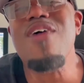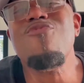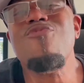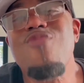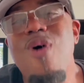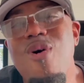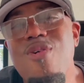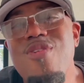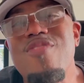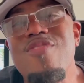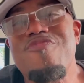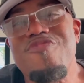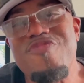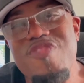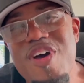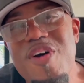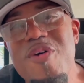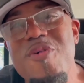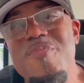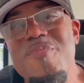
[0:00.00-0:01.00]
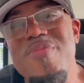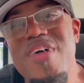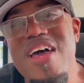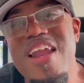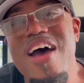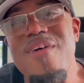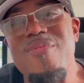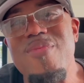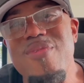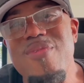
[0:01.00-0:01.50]
wrote a film that
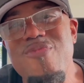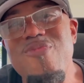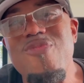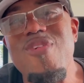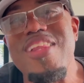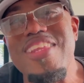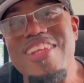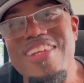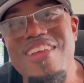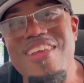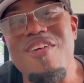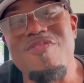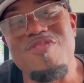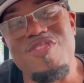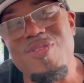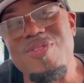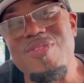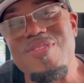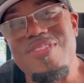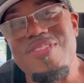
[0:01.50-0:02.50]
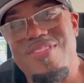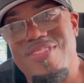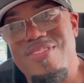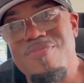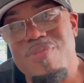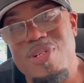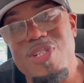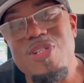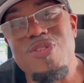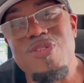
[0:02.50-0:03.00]
I would really love to
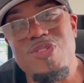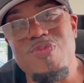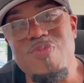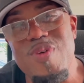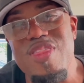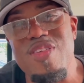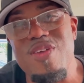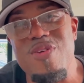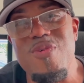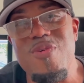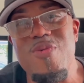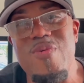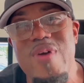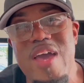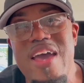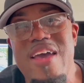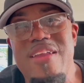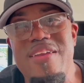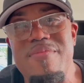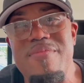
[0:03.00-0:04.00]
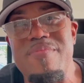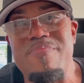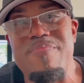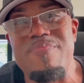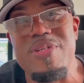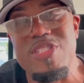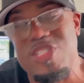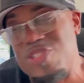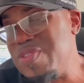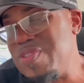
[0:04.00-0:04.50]
produce with you and
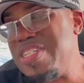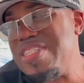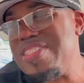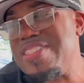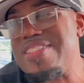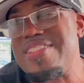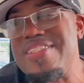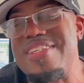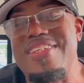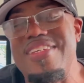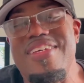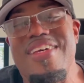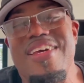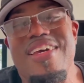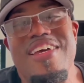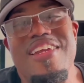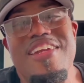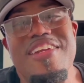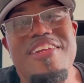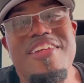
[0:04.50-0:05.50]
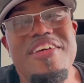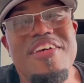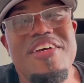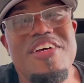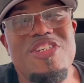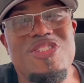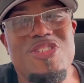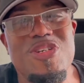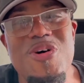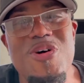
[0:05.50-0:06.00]
Patrice. And
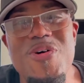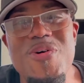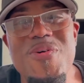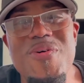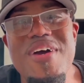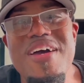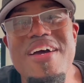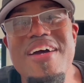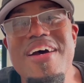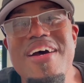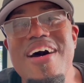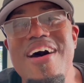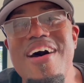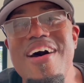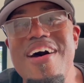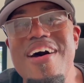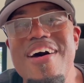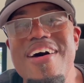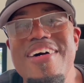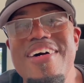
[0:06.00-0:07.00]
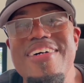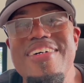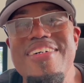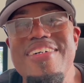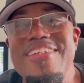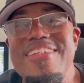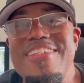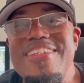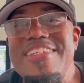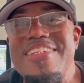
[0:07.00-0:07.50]
so
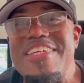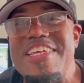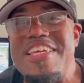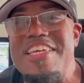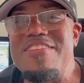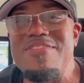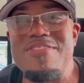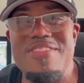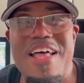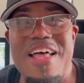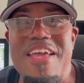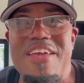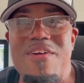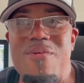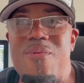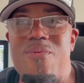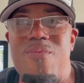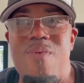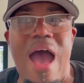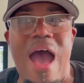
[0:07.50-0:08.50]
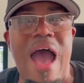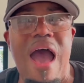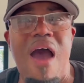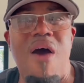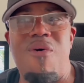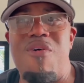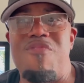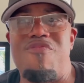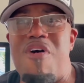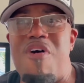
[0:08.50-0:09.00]
he was like,
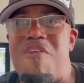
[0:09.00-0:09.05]
wow,